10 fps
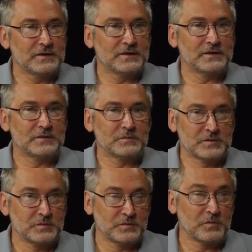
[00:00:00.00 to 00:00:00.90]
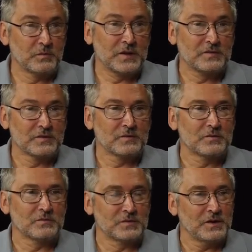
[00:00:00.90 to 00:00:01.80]
But the
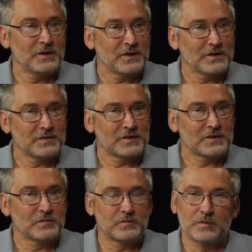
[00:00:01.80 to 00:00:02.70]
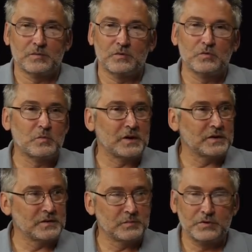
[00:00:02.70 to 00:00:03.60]
thing is that you
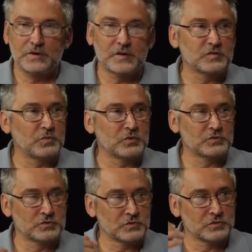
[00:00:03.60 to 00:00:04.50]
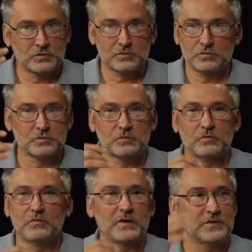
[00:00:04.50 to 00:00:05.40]
might be exposed to
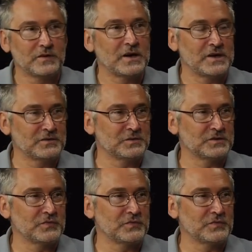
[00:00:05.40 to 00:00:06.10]
5 guys with the